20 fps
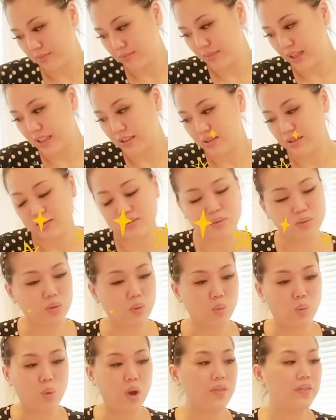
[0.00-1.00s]
That's the
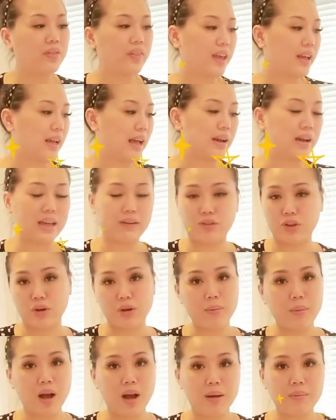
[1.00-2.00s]
one thing. If you're a
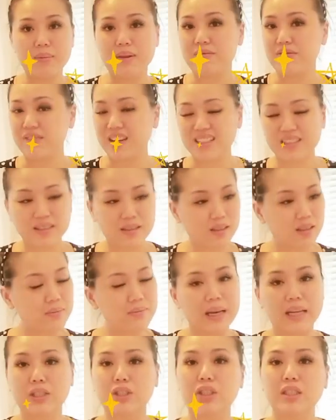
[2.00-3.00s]
mom, invest in a good
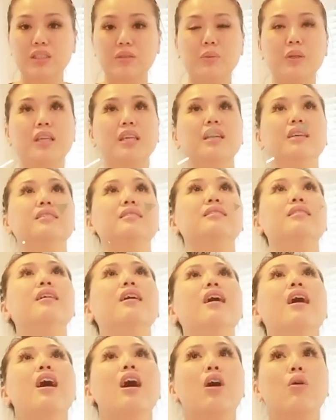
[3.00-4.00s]
mattress, because
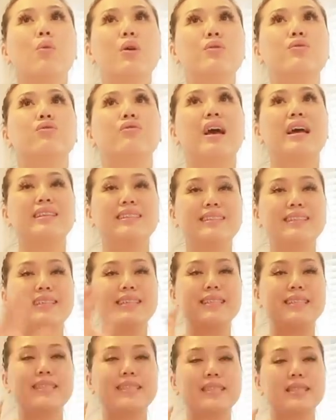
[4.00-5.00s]
when rest
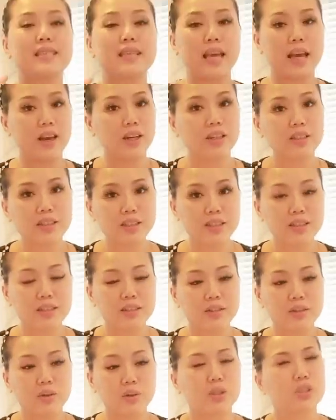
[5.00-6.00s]
is scarce
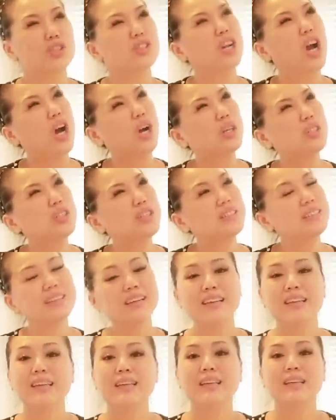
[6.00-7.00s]
or scarce,
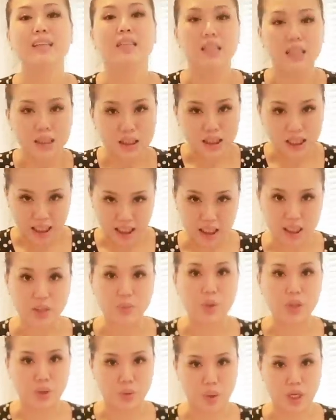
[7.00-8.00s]
take it
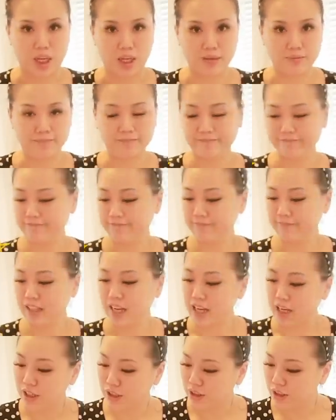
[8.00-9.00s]
when you can.
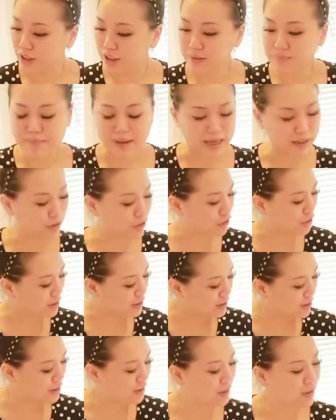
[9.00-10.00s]
And a good
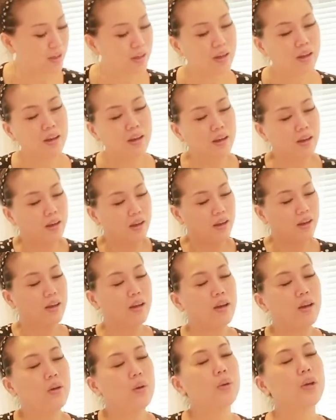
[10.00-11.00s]
mattress
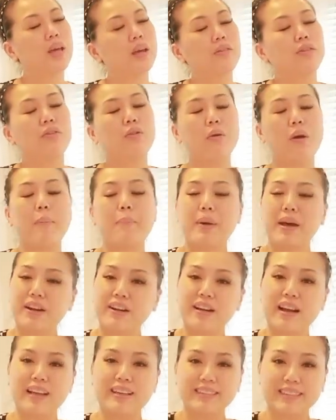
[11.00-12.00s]
will give you a
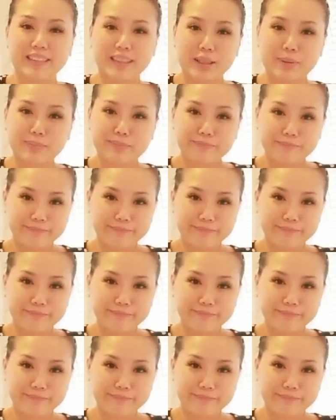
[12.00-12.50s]
better night's sleep.